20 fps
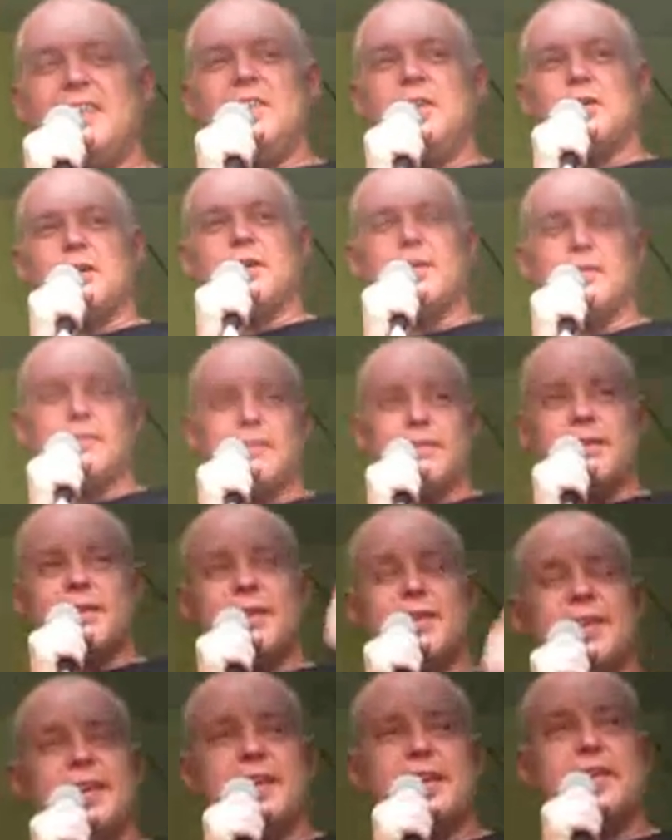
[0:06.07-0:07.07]
look,
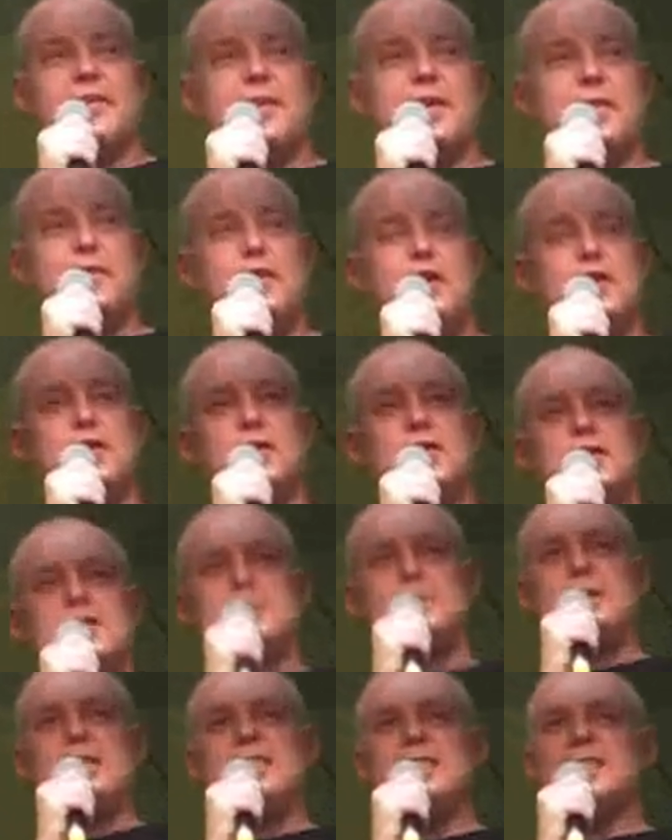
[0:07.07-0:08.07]
you, have heard all the
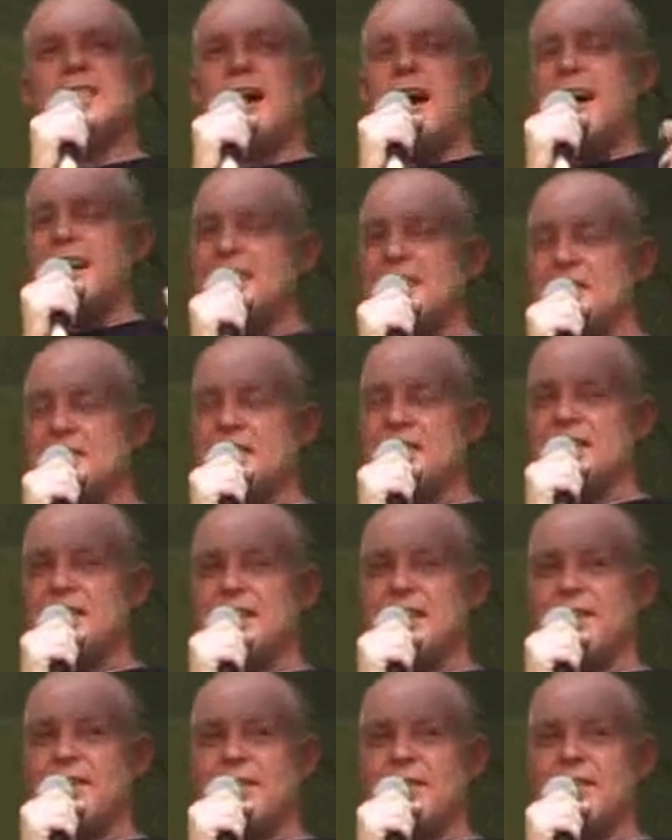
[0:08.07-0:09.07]
speeches. I don't think
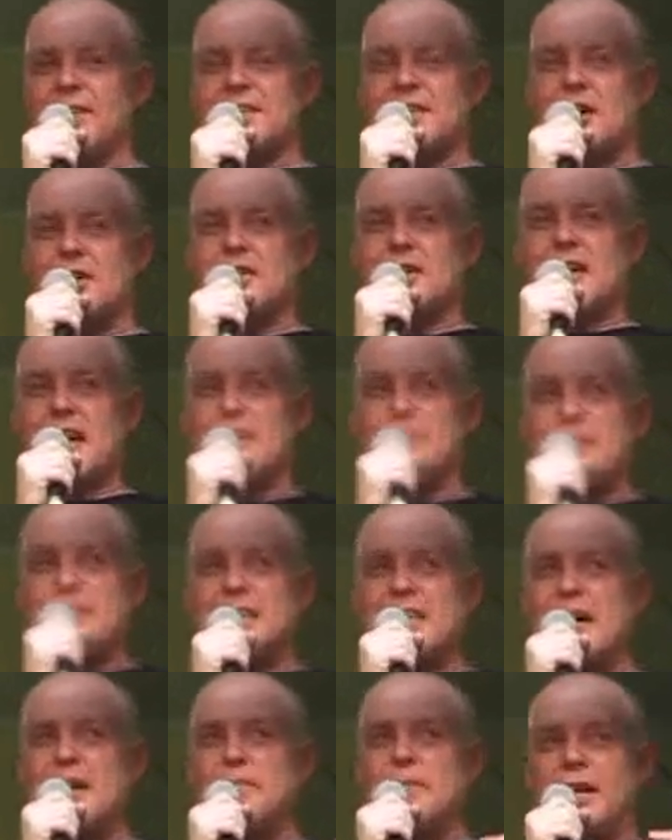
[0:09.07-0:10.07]
the Tote can be
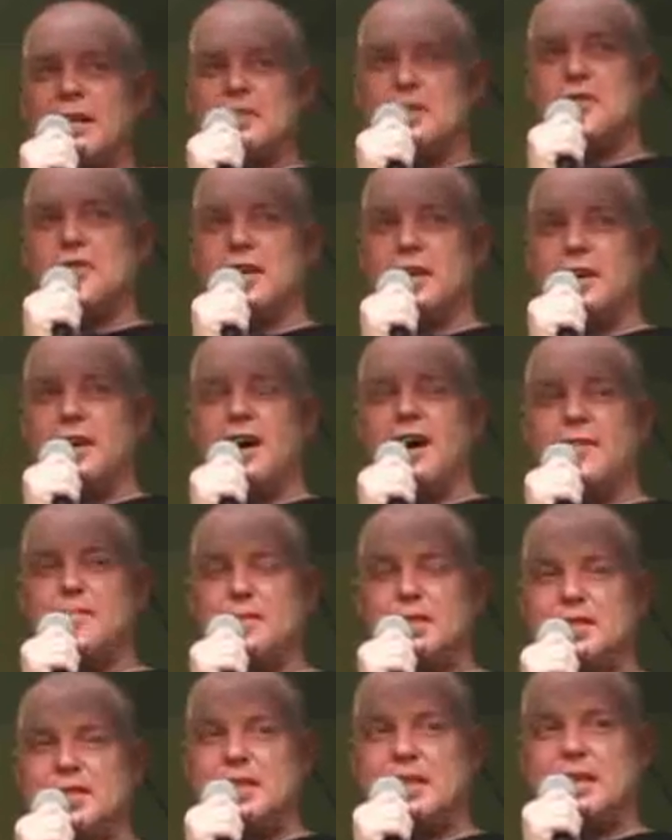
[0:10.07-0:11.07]
saved, but I do think live
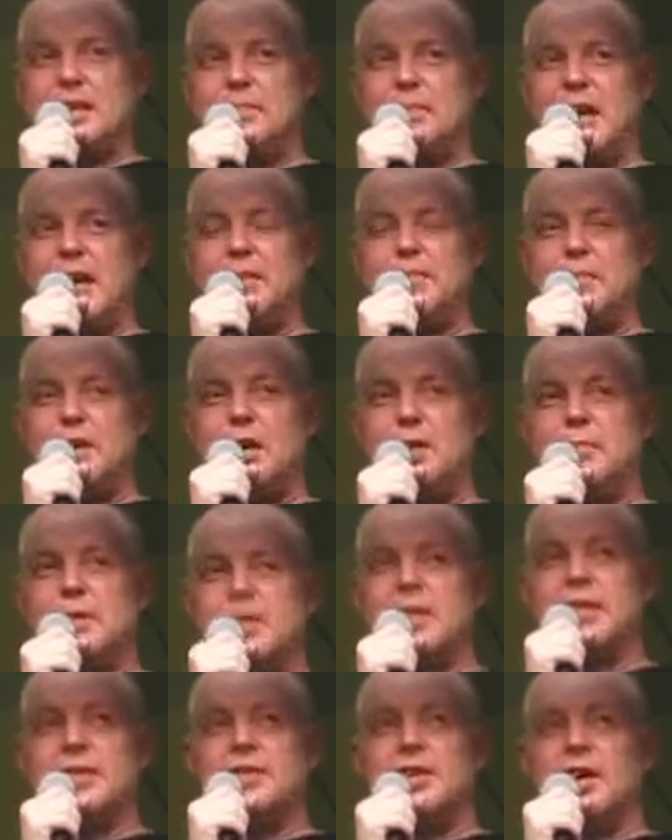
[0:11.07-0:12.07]
music in, in
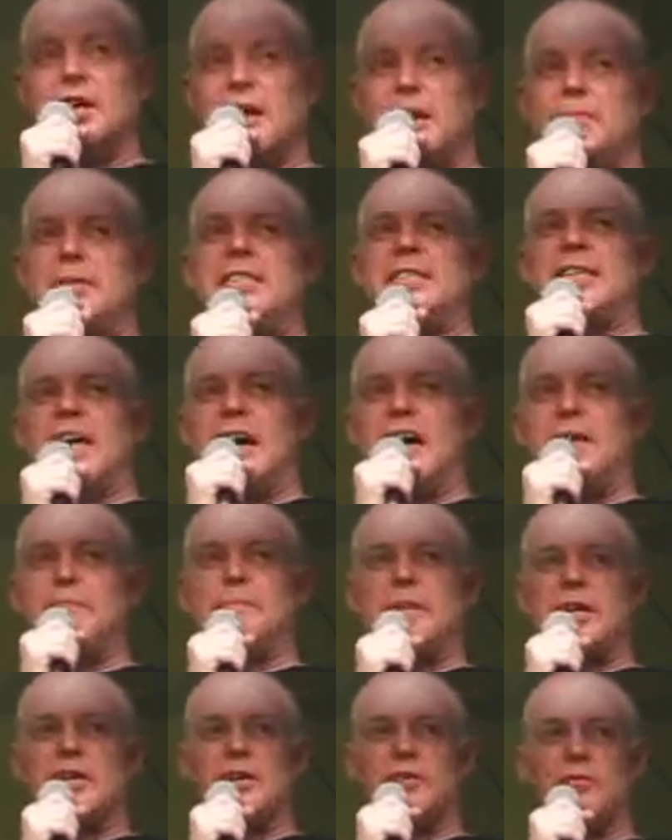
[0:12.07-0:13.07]
Melbourne can not only be saved
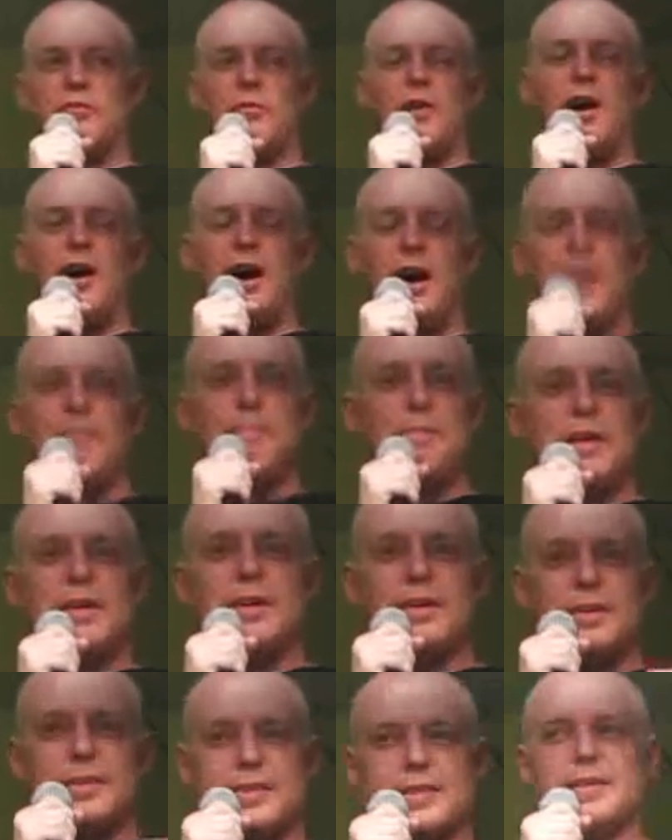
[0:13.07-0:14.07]
but can thrive
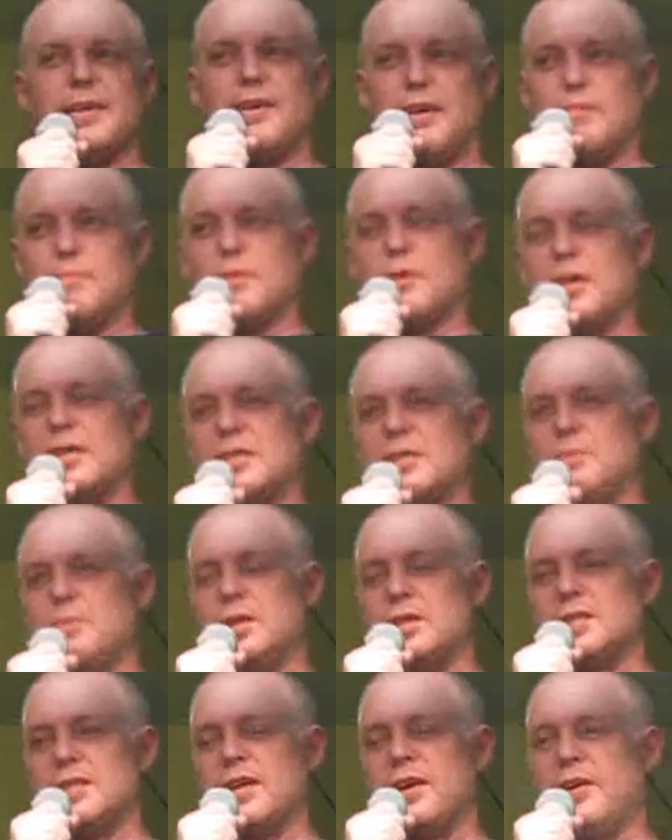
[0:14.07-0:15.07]
because because of
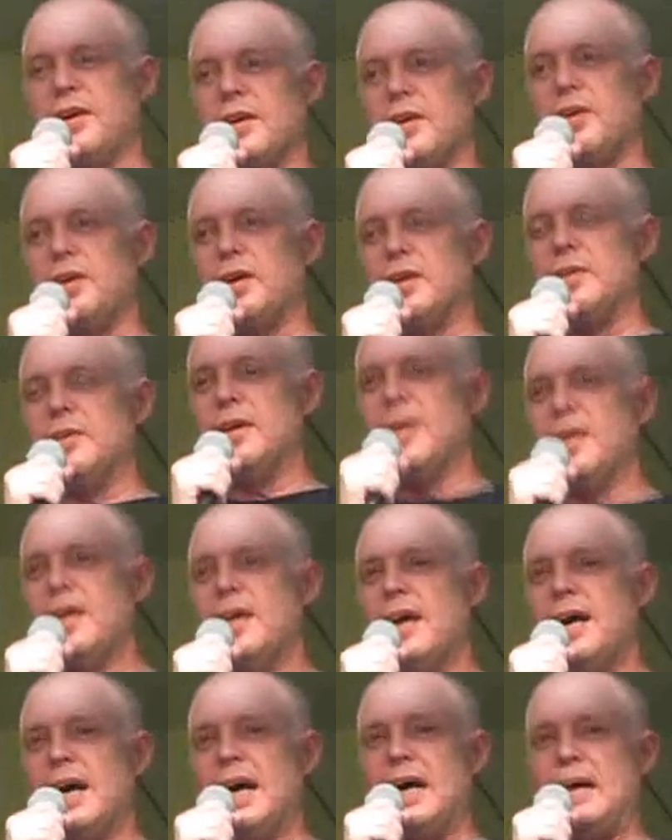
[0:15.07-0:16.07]
what's going on.
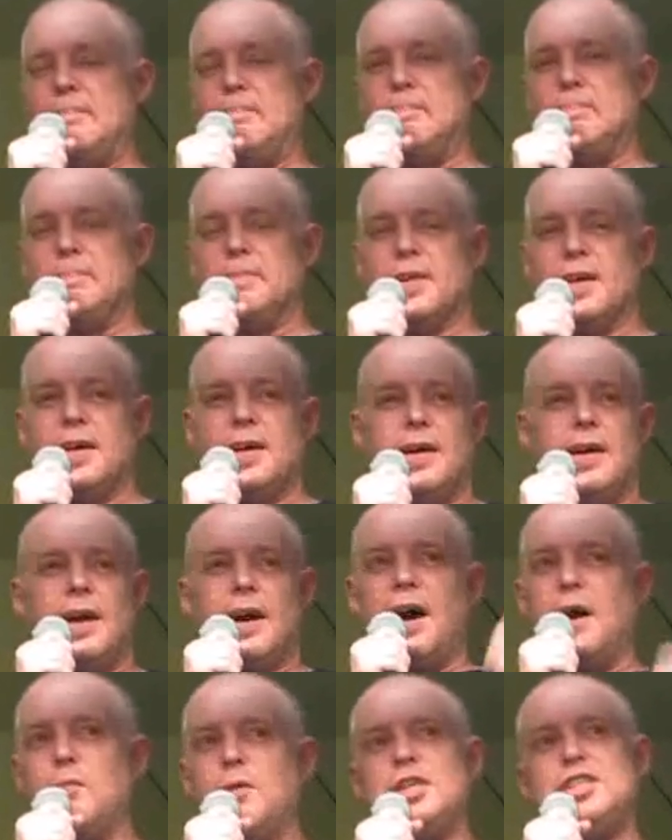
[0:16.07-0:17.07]
Um,
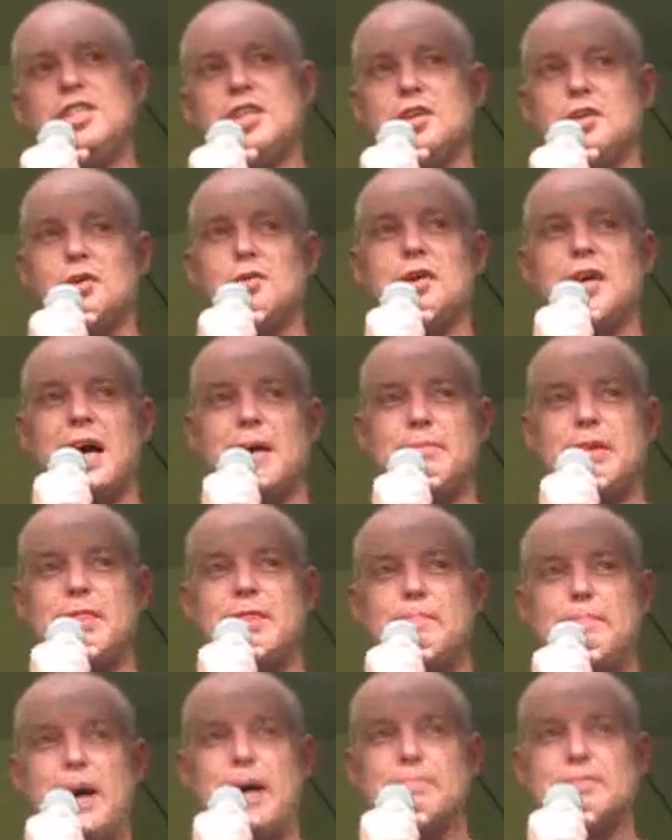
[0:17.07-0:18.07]
I wish you could all come in
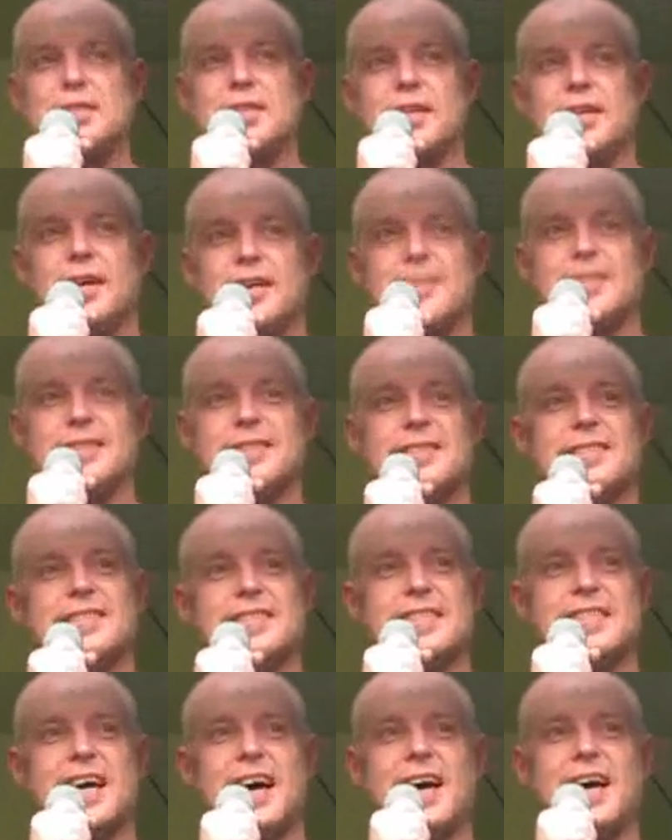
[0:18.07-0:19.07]
the pub to,
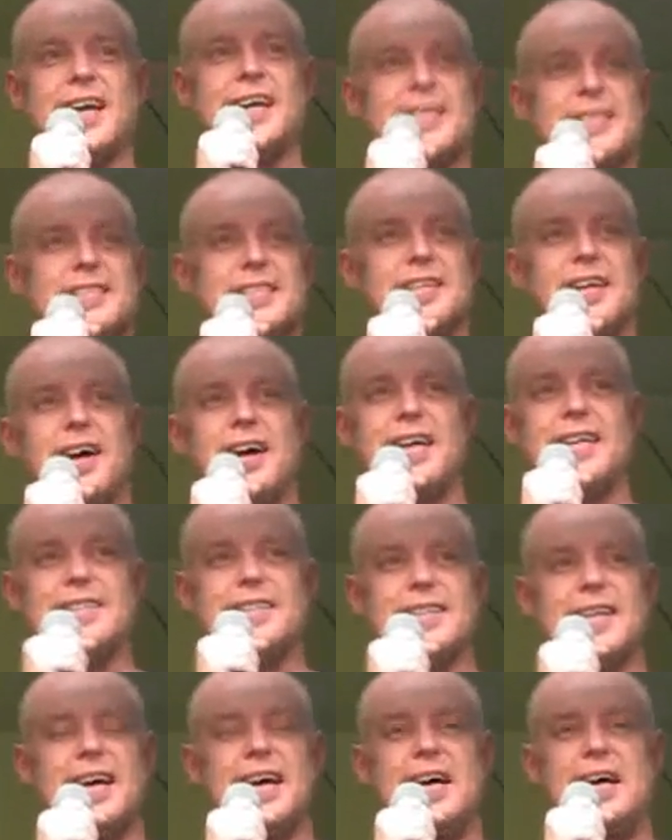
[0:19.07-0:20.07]
today and
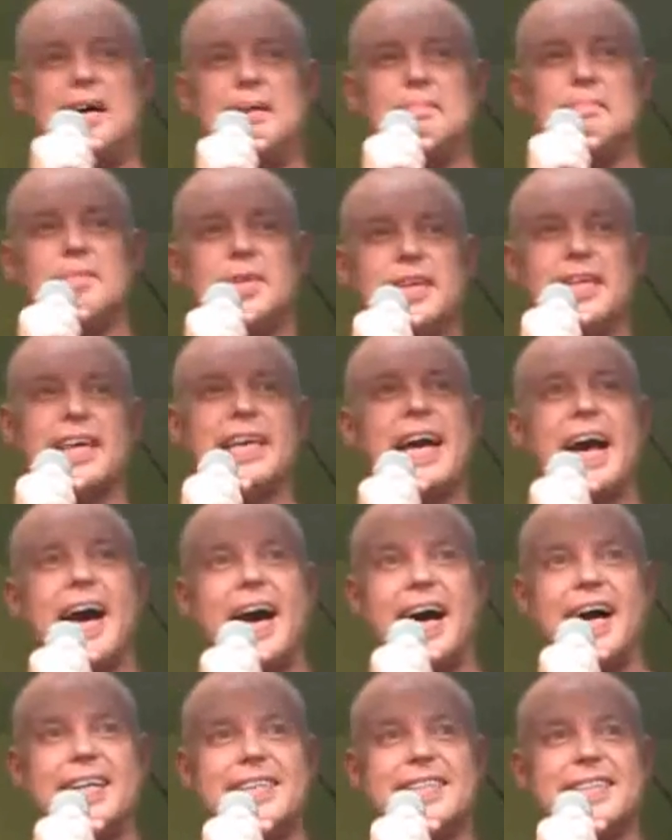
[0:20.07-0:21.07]
tonight. Um, you
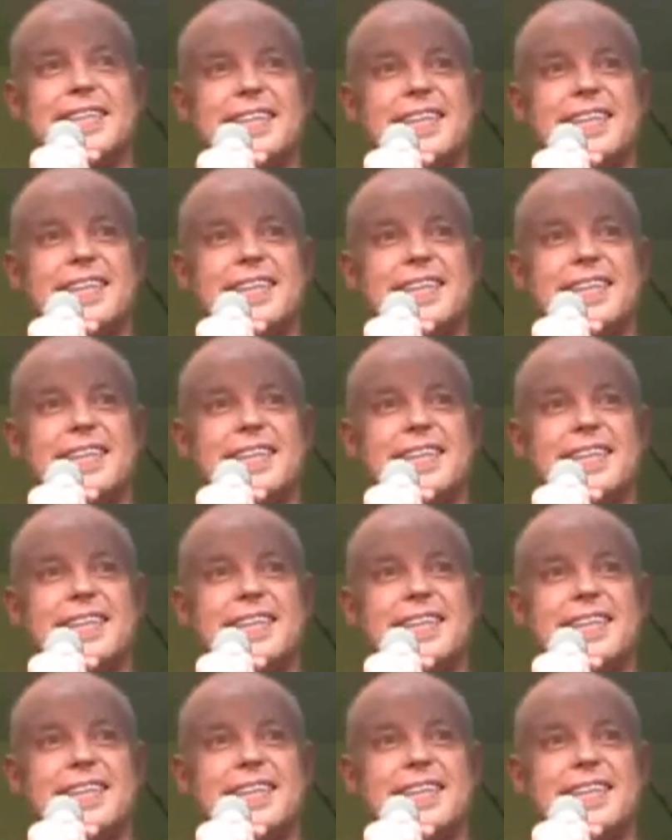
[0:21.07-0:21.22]
can't.